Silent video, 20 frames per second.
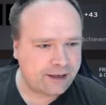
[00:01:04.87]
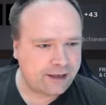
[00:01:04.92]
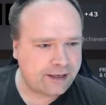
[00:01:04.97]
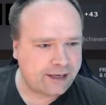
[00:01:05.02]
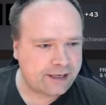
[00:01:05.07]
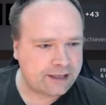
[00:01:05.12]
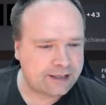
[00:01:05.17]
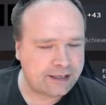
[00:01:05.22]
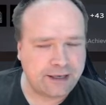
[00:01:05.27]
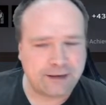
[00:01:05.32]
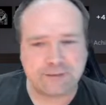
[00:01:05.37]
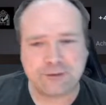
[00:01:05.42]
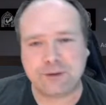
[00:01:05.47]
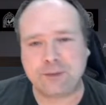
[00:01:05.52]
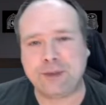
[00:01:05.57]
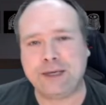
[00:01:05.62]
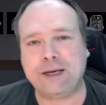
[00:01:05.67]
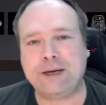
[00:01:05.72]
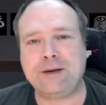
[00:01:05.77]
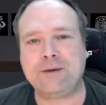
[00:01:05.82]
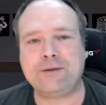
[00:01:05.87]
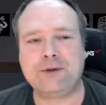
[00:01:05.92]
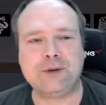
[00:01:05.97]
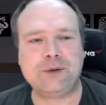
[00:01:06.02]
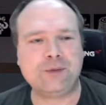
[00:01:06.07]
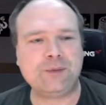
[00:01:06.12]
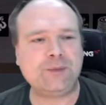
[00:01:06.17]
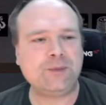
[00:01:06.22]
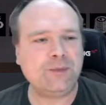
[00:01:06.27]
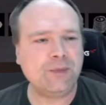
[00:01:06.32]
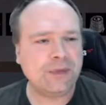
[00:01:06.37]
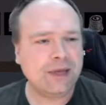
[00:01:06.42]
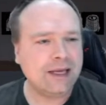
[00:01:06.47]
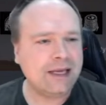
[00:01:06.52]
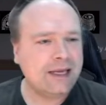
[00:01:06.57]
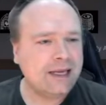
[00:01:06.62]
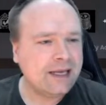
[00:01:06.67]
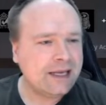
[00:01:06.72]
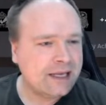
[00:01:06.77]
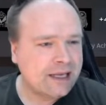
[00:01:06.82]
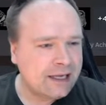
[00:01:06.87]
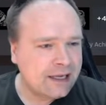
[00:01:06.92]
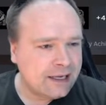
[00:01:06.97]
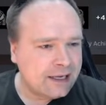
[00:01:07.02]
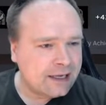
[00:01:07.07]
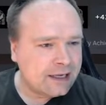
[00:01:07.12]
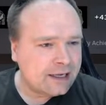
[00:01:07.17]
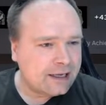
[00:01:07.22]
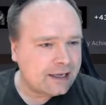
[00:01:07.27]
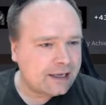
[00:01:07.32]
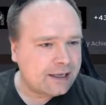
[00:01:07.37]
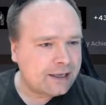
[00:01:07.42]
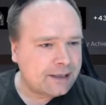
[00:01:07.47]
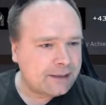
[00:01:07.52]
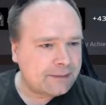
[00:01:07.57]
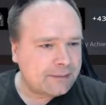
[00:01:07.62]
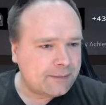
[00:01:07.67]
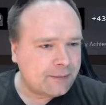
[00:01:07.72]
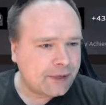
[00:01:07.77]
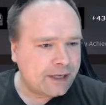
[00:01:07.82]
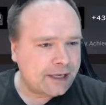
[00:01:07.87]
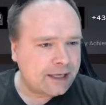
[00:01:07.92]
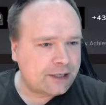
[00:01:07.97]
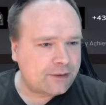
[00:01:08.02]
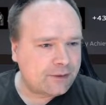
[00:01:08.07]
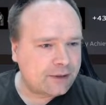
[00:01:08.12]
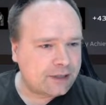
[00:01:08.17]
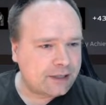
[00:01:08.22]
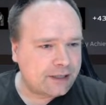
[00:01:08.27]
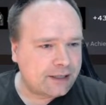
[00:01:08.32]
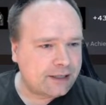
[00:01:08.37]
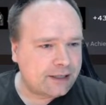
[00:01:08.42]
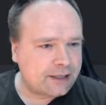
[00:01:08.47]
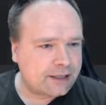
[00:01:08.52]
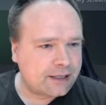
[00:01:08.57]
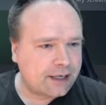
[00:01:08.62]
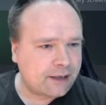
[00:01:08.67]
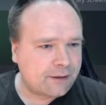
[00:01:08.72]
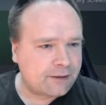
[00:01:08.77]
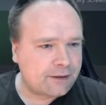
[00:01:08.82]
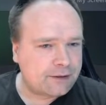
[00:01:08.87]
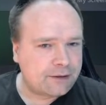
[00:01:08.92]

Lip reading: I guess I have to play a lot of Doom. What else was on discount?